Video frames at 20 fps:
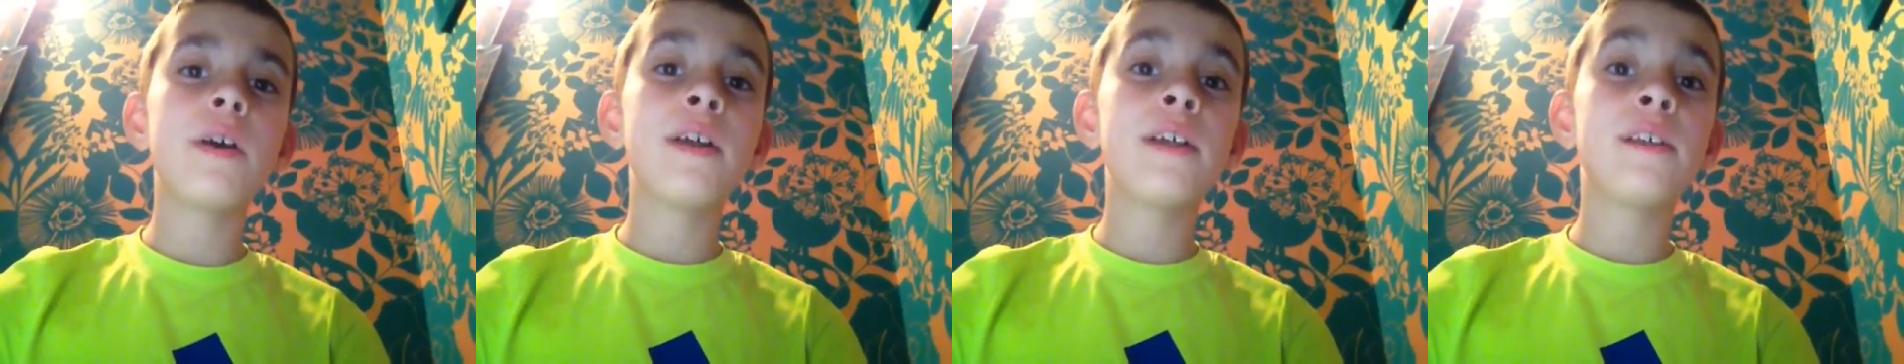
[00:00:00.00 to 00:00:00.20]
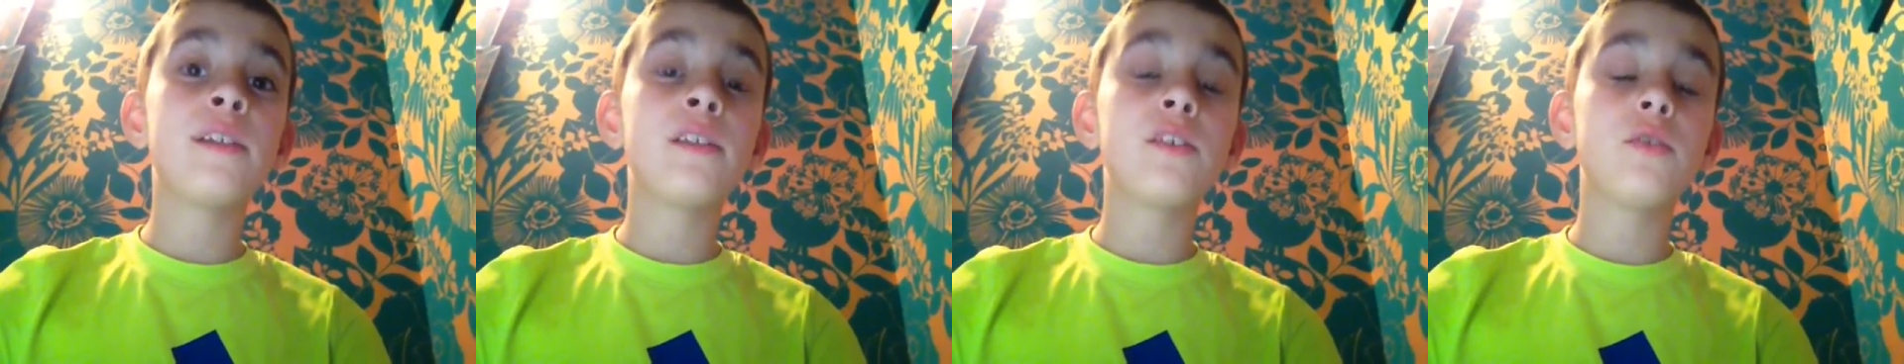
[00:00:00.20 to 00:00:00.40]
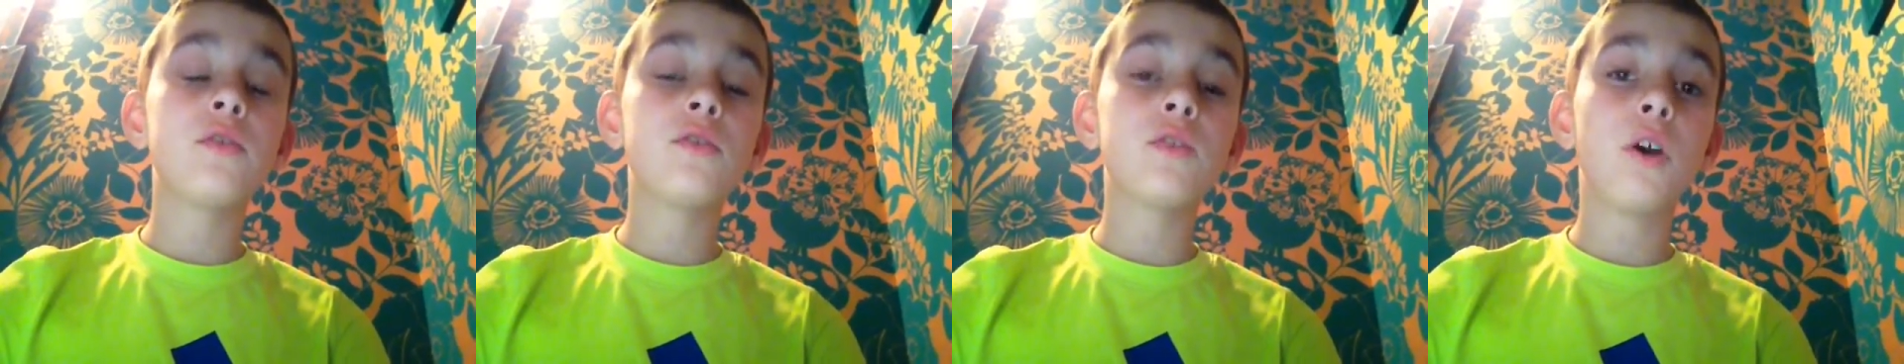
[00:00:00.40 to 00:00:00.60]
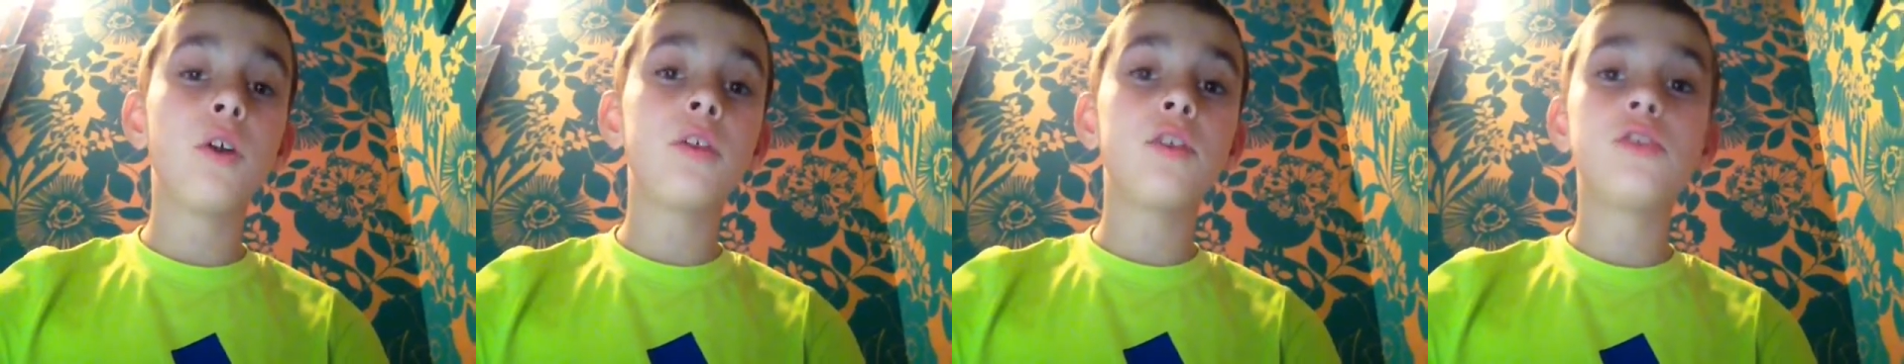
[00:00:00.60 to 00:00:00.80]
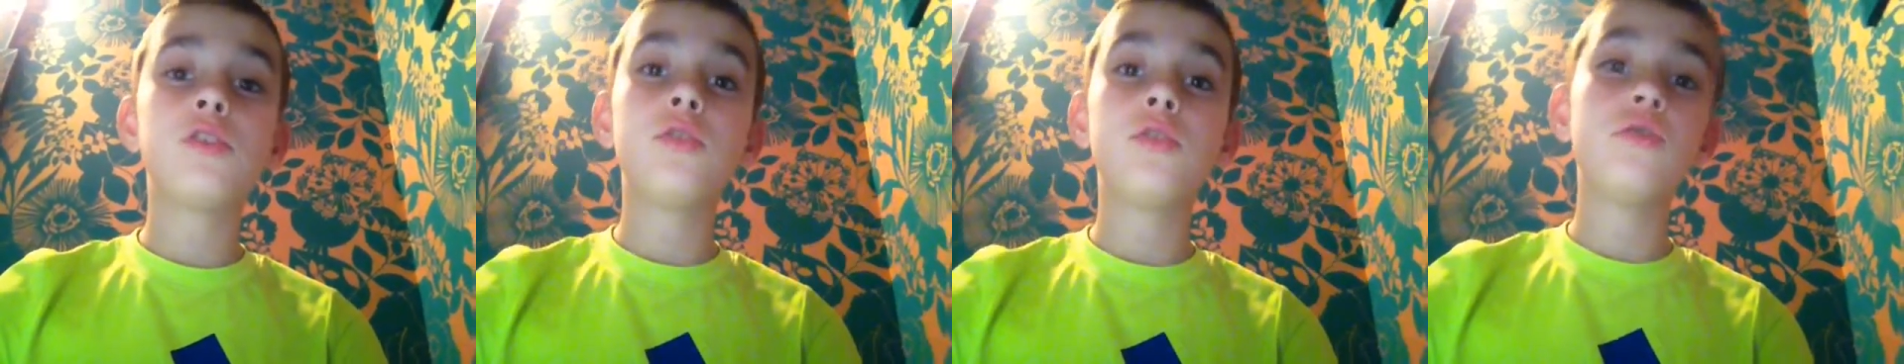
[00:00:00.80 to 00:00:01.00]
and you saw
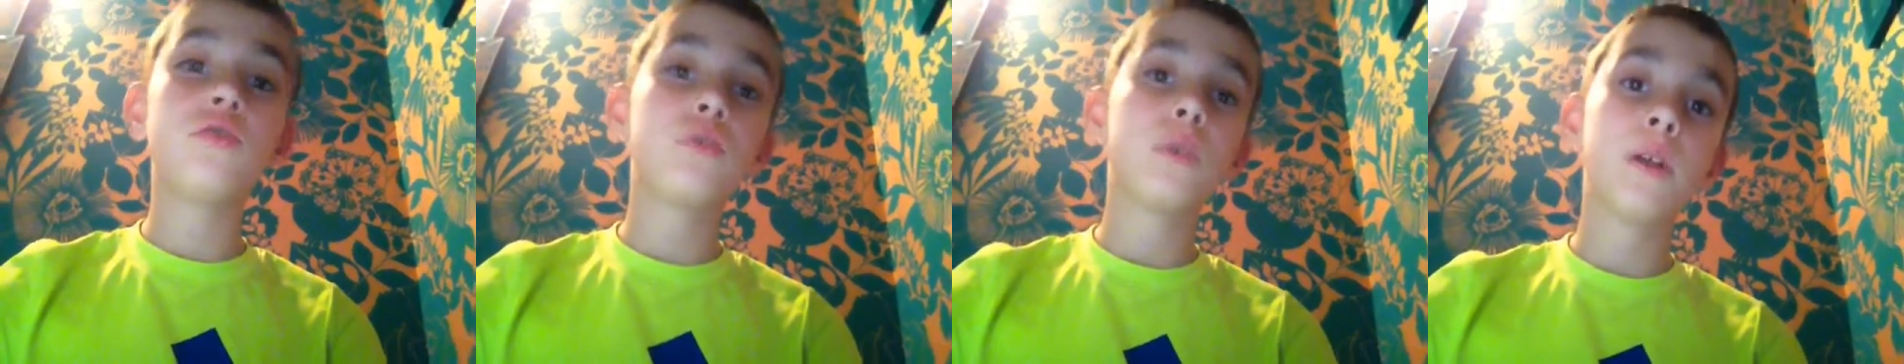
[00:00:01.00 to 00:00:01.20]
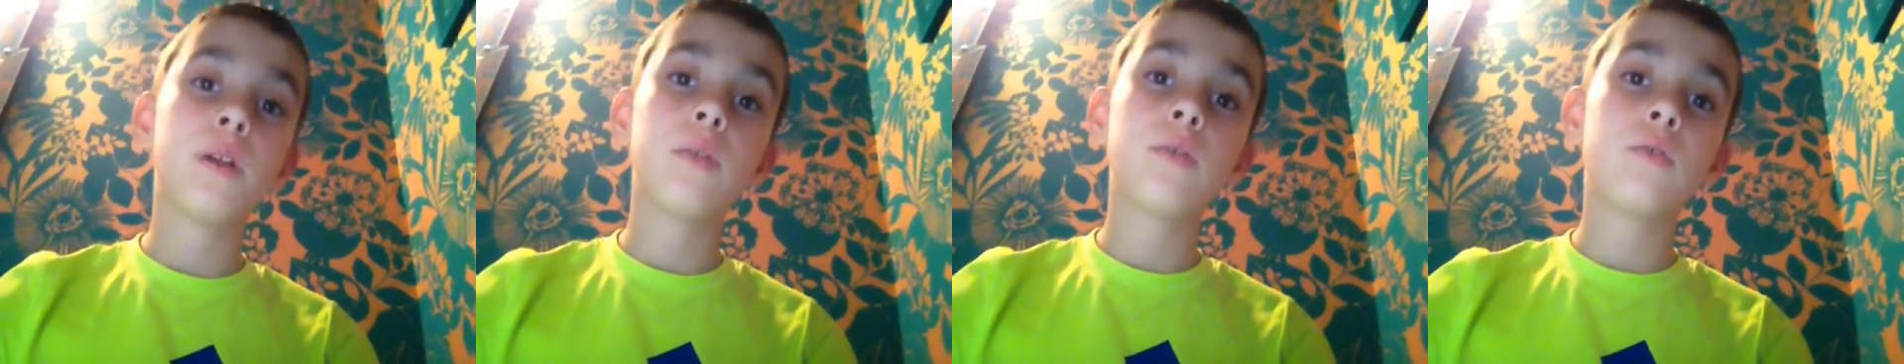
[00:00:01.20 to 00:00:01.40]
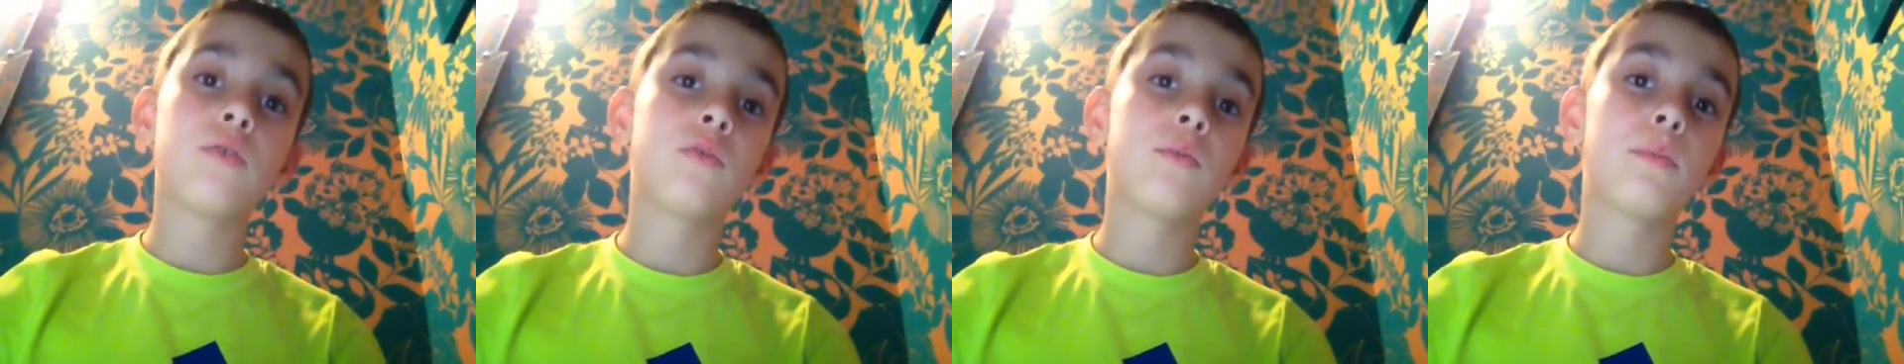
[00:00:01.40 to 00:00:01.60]
the two trailers,